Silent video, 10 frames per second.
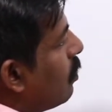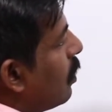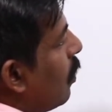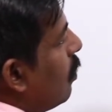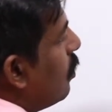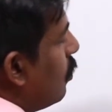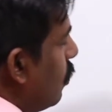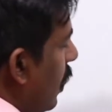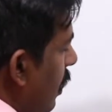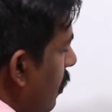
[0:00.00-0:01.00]
0 into
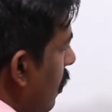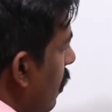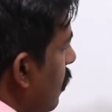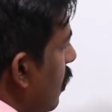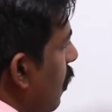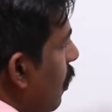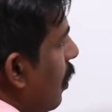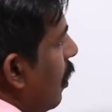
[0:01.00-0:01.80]
2, that is 0,